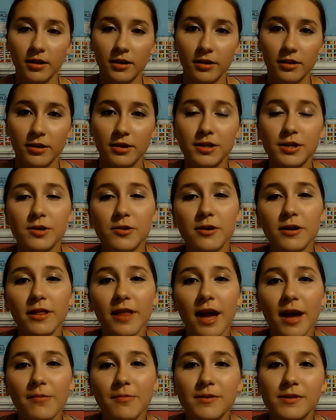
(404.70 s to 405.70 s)
The
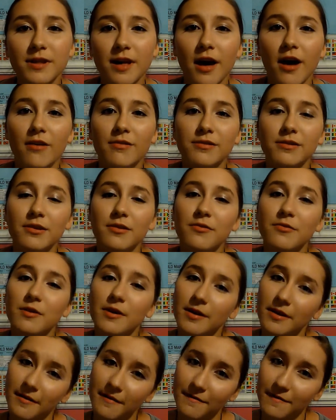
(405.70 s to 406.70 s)
storyline was also
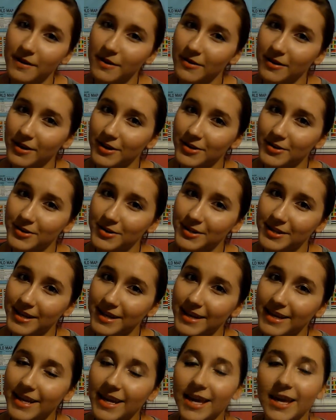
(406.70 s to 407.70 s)
very
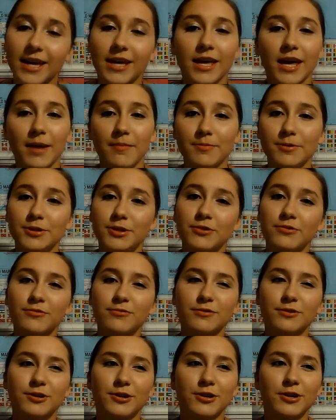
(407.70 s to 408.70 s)
interesting. It kept you
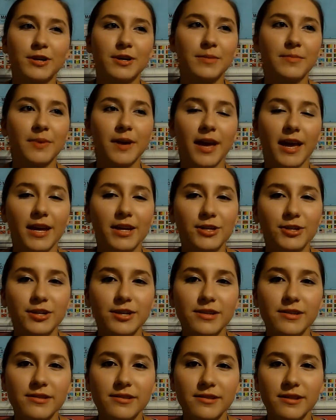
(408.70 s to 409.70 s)
turning
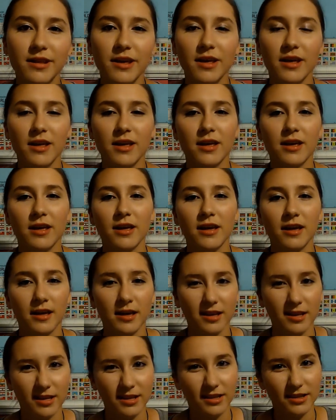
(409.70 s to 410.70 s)
pages,
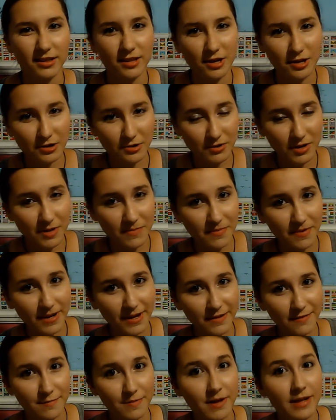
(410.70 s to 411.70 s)
though it might
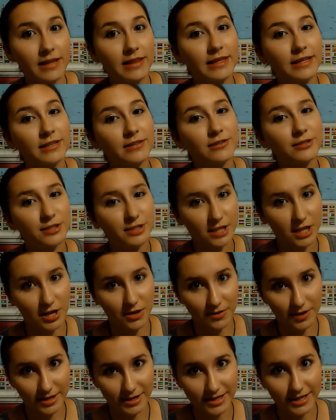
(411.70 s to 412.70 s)
have been a little slow
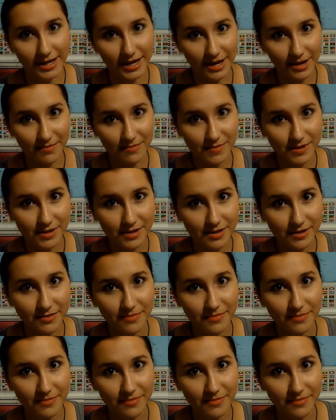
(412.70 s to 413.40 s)
at times.